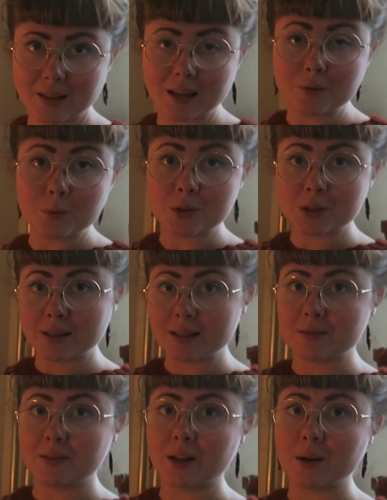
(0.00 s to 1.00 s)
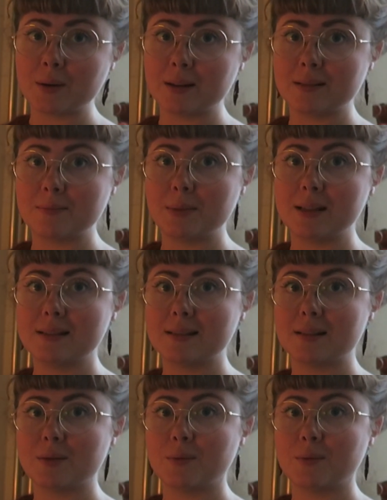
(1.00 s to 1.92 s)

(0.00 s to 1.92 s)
Thank you for watching this video, and please